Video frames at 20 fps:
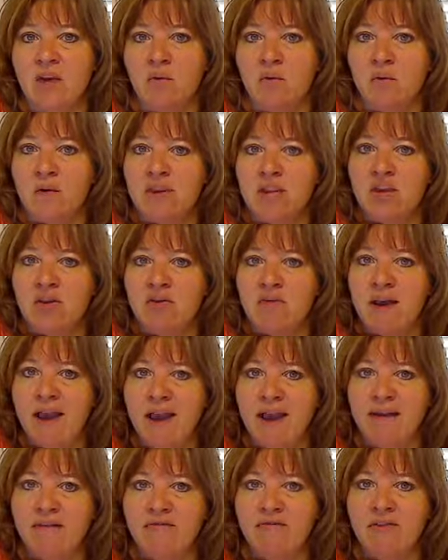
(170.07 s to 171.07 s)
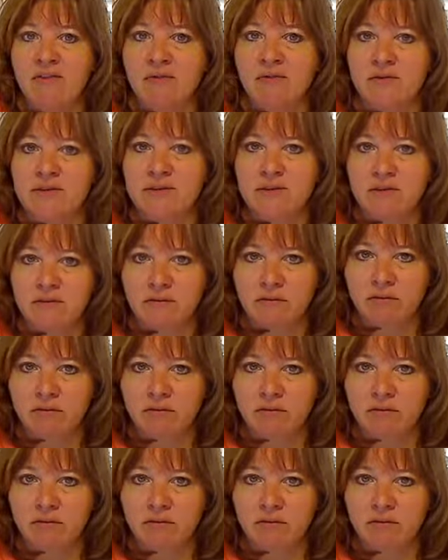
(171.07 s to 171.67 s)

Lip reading: When you have those little